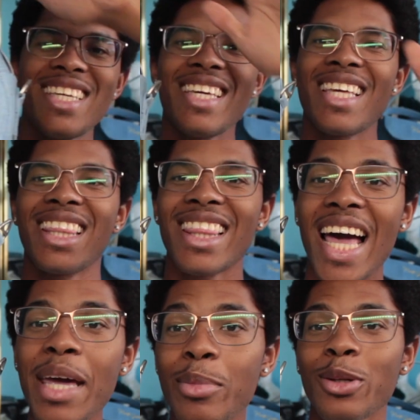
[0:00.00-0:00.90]
the
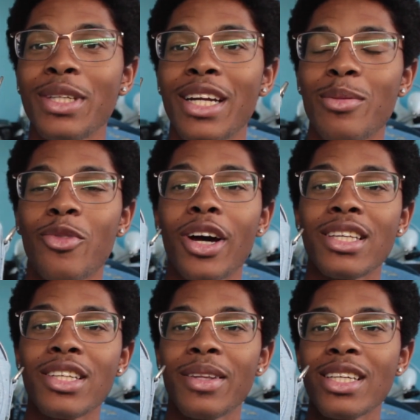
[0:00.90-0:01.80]
light blue denim
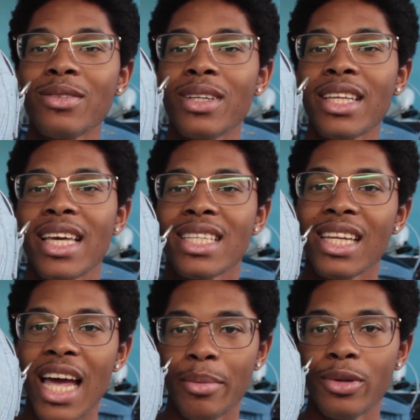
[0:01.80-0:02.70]
one. So this one is a
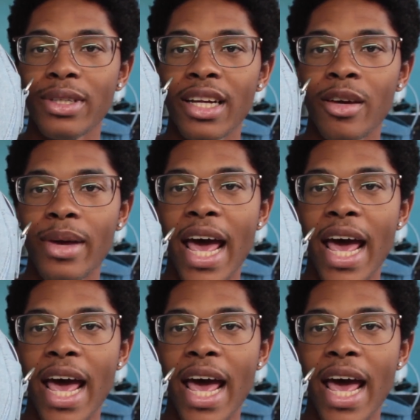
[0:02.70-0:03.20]
light blue denim.